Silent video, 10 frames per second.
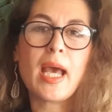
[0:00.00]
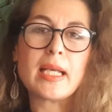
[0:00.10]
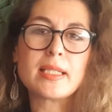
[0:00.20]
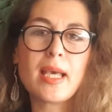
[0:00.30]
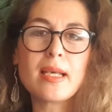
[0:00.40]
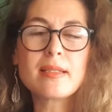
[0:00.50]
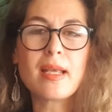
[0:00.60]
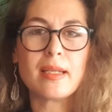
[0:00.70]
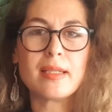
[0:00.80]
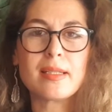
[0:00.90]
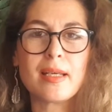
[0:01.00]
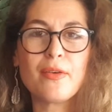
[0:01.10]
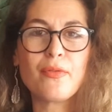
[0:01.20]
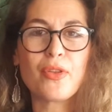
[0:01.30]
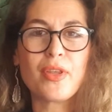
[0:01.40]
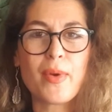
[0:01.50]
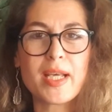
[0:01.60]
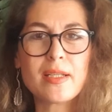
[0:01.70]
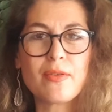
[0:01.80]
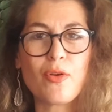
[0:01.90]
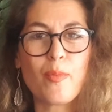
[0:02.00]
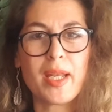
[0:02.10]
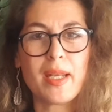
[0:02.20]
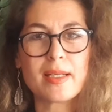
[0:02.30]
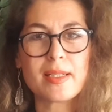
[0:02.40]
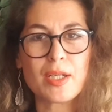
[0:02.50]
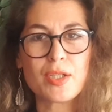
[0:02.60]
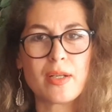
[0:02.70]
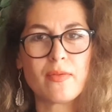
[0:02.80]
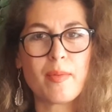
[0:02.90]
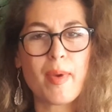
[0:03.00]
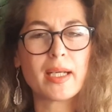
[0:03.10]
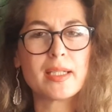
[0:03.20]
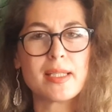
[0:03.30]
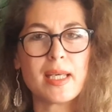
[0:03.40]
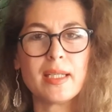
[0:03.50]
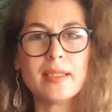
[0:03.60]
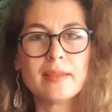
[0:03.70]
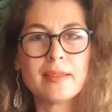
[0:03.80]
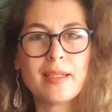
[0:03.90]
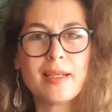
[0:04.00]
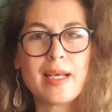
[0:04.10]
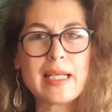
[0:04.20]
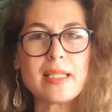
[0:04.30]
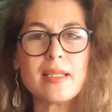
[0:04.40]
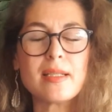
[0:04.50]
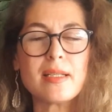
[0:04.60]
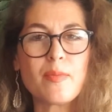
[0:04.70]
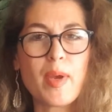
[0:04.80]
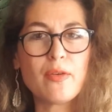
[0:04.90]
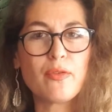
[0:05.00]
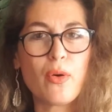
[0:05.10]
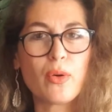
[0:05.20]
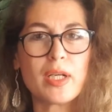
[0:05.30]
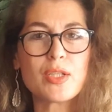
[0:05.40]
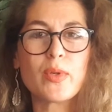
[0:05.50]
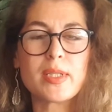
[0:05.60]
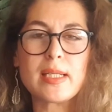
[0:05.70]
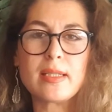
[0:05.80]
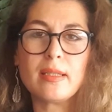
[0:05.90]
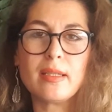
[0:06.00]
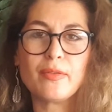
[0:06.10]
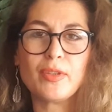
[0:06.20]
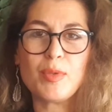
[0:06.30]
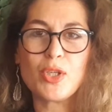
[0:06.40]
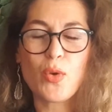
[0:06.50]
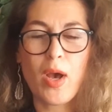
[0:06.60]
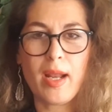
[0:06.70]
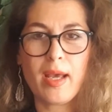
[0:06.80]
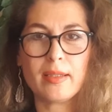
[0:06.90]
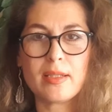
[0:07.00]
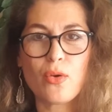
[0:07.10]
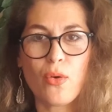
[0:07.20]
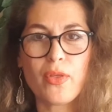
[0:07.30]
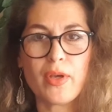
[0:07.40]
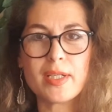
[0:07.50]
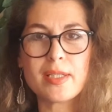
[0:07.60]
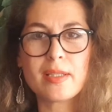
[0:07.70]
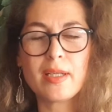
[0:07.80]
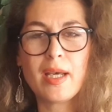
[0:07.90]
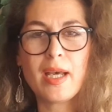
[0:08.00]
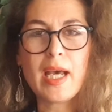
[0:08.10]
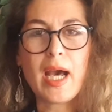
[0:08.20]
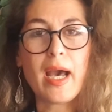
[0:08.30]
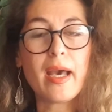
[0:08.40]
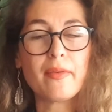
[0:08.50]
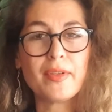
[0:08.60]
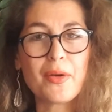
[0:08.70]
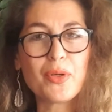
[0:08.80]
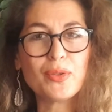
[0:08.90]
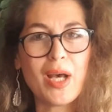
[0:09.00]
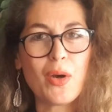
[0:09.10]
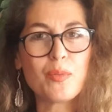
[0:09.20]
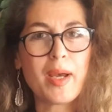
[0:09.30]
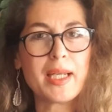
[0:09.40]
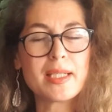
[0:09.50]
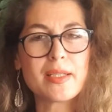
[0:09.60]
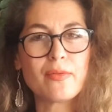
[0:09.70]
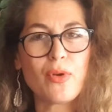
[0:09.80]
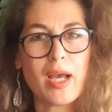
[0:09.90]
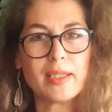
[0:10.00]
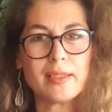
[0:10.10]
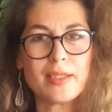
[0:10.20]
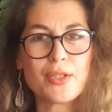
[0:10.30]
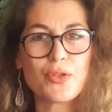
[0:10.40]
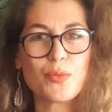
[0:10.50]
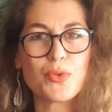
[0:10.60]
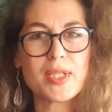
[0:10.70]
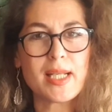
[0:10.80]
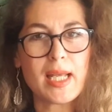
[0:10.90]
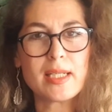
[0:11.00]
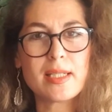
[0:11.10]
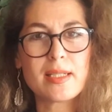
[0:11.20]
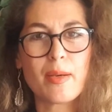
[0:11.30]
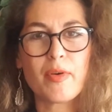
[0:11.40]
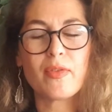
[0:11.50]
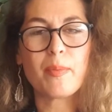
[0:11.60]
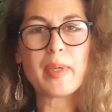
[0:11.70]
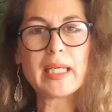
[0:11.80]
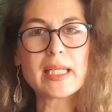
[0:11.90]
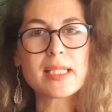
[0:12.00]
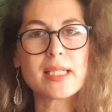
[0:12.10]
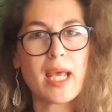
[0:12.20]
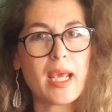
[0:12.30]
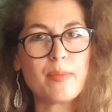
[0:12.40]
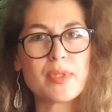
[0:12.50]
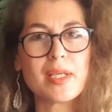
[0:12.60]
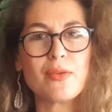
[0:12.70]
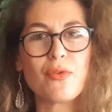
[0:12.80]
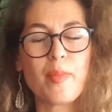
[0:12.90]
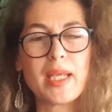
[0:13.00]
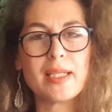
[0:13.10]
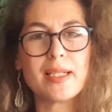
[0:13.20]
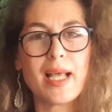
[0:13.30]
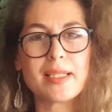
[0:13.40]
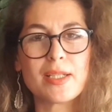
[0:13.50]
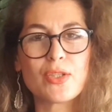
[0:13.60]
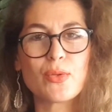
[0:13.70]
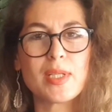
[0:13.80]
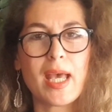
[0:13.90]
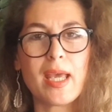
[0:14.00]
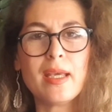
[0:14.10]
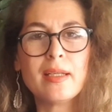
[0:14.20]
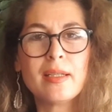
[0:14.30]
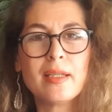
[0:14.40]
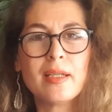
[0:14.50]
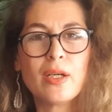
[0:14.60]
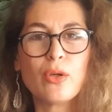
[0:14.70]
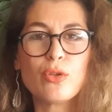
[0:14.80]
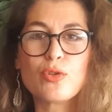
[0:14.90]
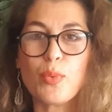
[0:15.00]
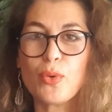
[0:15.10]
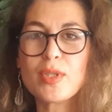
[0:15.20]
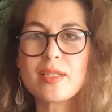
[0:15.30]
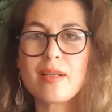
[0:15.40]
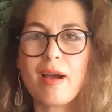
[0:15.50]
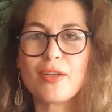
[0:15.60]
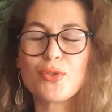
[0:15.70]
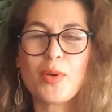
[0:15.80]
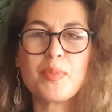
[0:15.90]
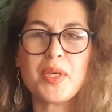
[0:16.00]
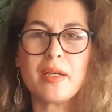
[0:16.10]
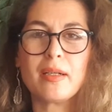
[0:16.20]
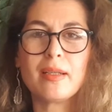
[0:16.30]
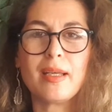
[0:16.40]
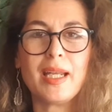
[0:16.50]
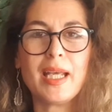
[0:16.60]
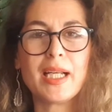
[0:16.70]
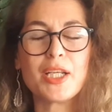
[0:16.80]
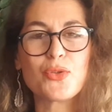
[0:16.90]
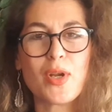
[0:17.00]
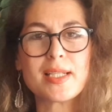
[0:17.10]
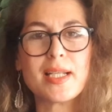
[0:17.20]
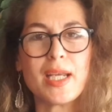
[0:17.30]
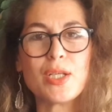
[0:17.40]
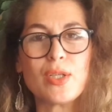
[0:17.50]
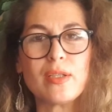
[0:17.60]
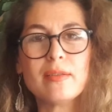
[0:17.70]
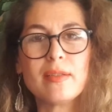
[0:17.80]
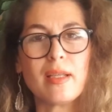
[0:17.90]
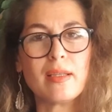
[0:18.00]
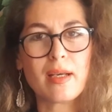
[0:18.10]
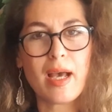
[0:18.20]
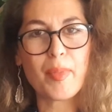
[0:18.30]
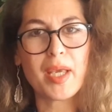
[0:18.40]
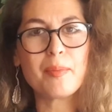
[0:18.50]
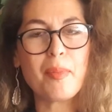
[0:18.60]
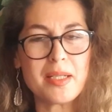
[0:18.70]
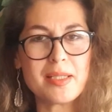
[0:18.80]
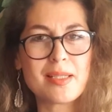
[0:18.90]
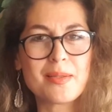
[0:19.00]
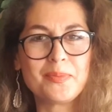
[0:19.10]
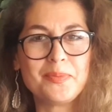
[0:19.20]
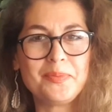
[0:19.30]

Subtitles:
As guest editor for the Rest of Romania section of the magazine, since its main focus was the city of Timișoara and its authors, I have narrowed down my list of writers to present some of the biggest names in Romanian letters today, whose books are to appear in English translation in the coming months.